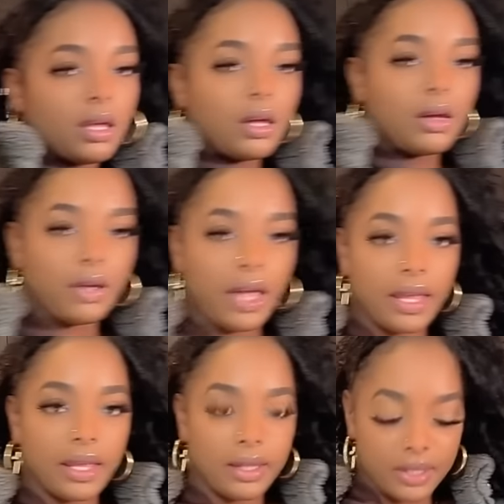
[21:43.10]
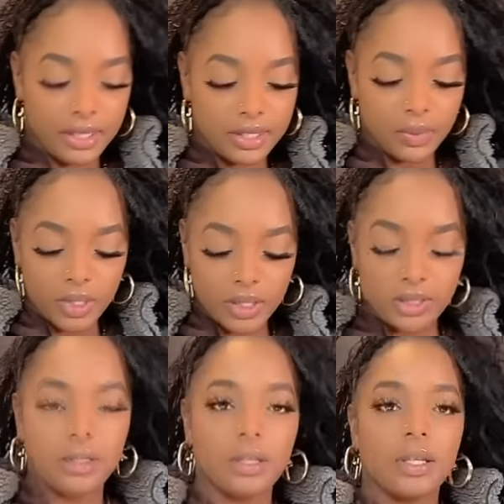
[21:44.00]
Okay, this one,
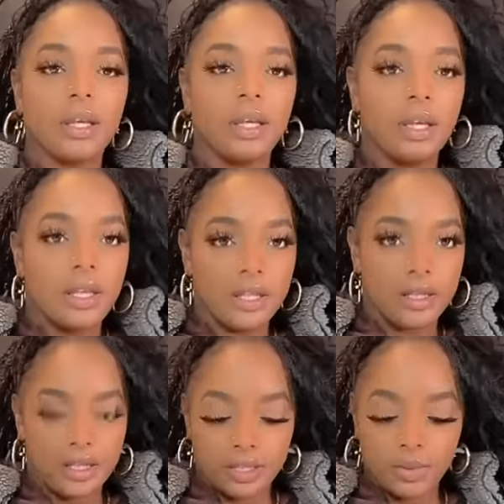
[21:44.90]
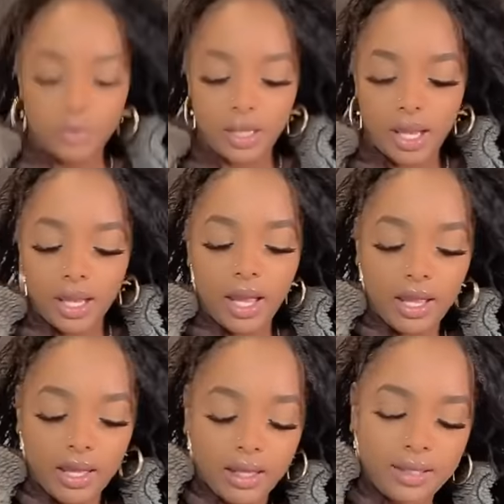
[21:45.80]
this one I
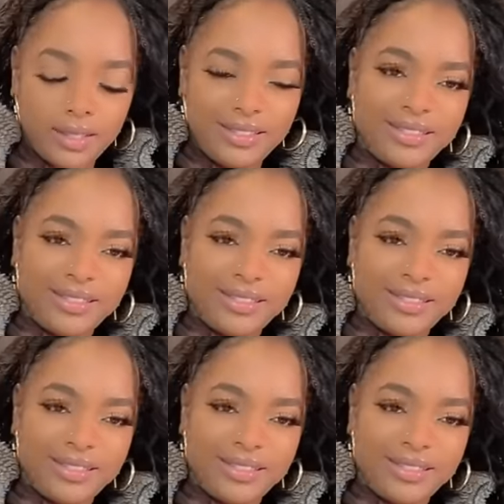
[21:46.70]
got